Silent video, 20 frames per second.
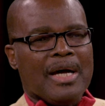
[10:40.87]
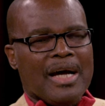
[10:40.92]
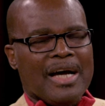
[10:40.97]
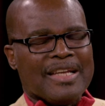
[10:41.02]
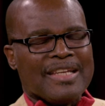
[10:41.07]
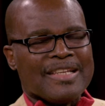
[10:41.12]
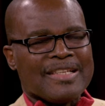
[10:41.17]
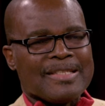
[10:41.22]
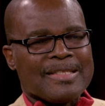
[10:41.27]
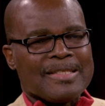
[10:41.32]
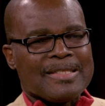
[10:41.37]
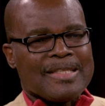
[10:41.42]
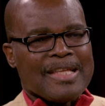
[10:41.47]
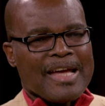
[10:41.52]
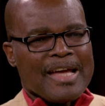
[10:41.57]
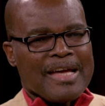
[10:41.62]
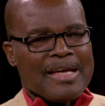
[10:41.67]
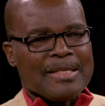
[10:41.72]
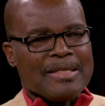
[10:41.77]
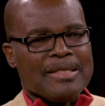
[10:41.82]

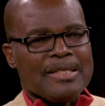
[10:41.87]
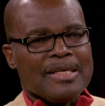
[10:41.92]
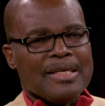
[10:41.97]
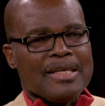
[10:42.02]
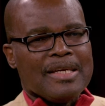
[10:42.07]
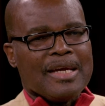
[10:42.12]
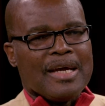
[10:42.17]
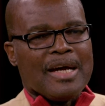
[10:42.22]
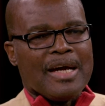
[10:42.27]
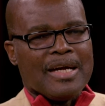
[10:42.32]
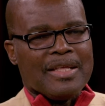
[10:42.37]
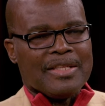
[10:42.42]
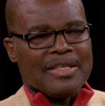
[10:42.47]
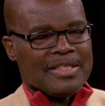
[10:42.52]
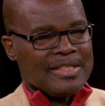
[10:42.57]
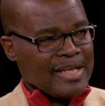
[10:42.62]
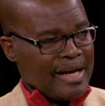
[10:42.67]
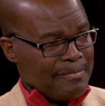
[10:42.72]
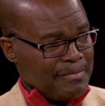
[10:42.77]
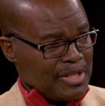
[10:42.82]
understand uh, the
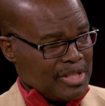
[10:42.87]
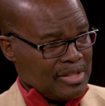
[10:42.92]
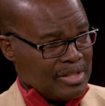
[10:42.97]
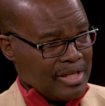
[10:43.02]
damage